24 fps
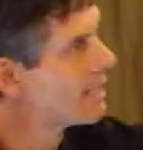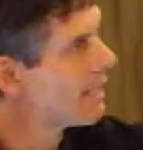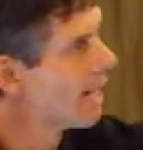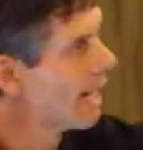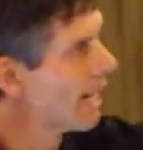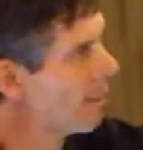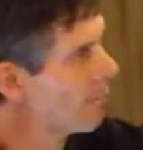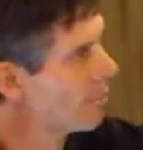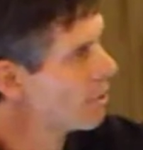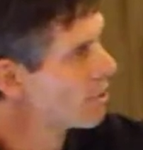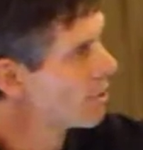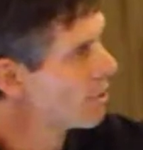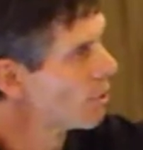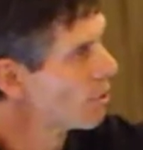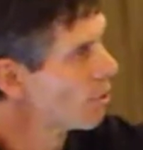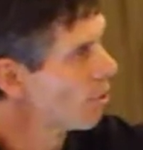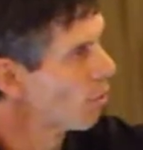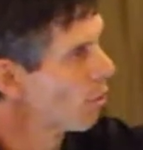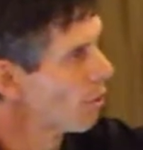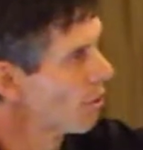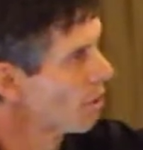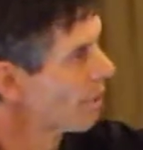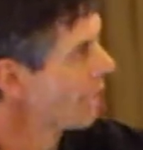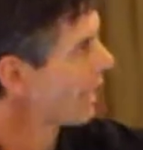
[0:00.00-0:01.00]
time is this
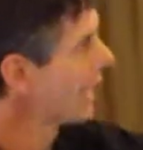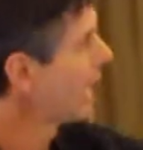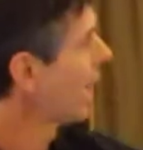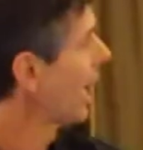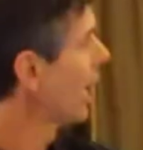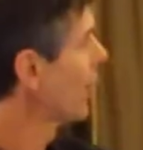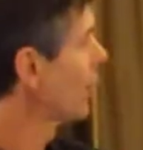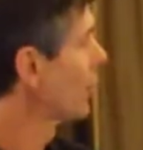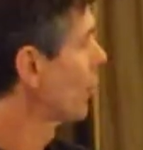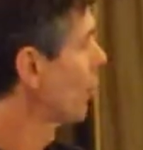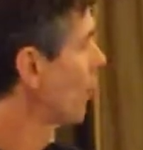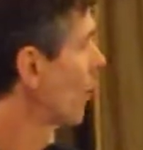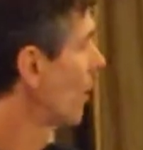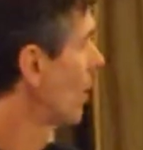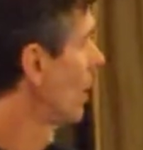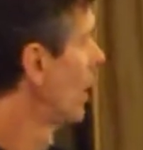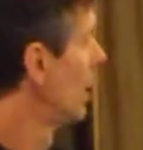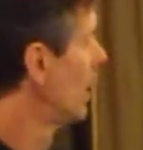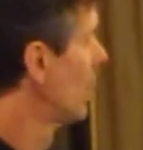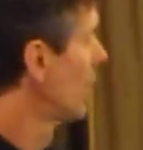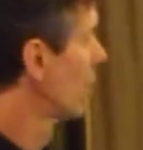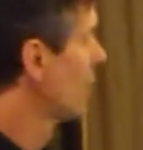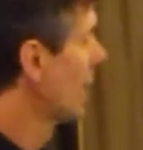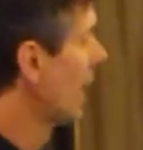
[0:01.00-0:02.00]
order to cash. So the
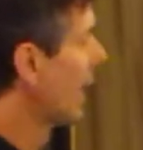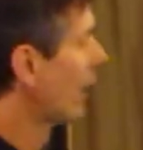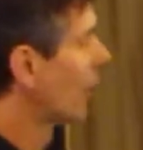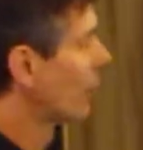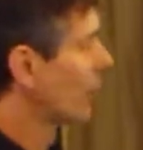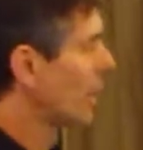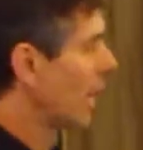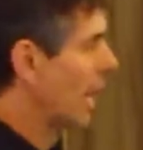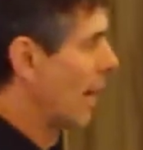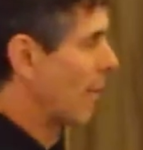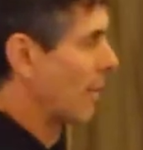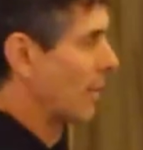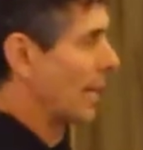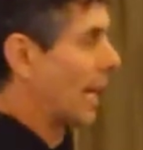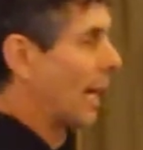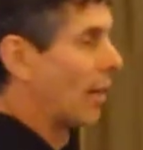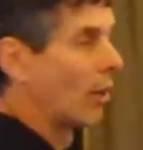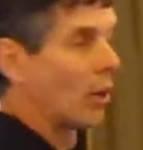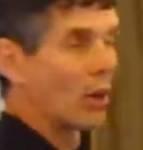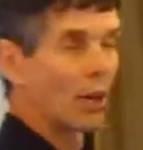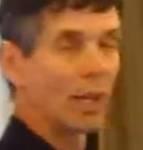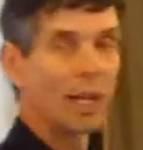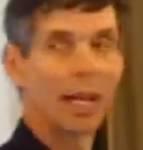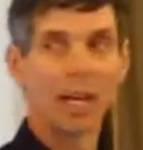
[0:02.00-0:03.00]
cycle time is how
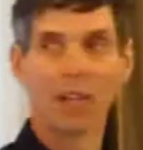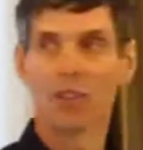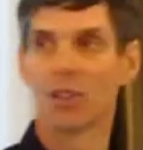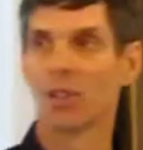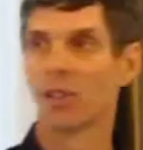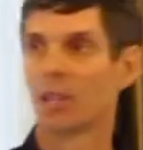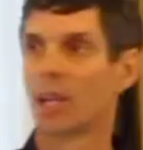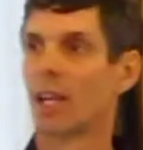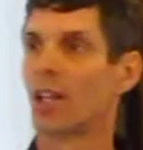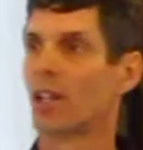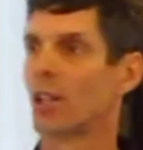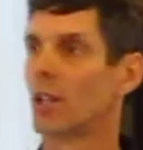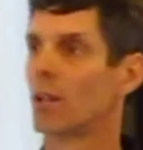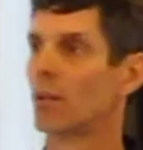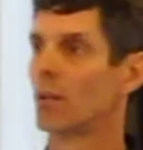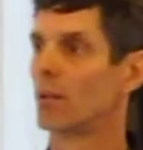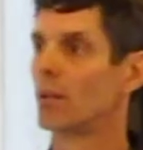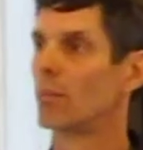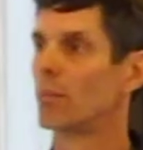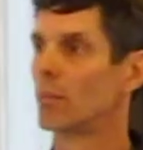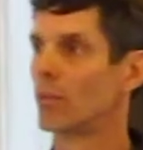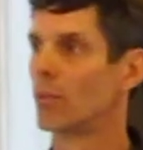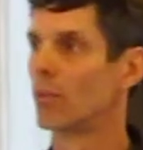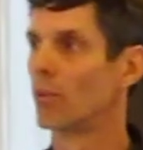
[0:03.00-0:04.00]
long it actually takes to
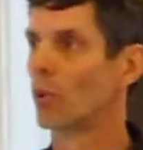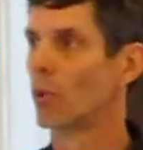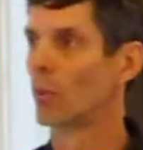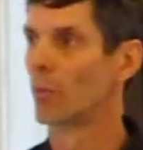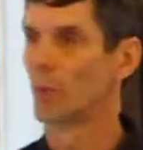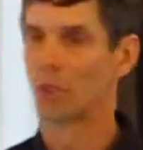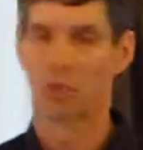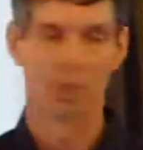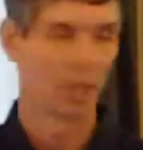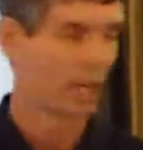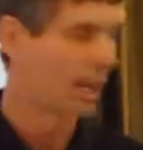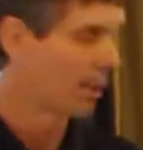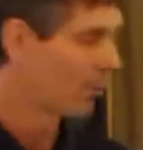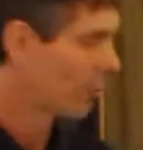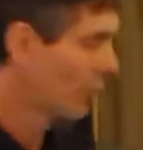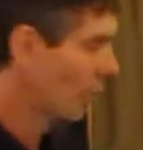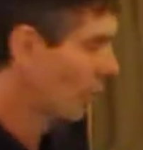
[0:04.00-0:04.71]
perform the job.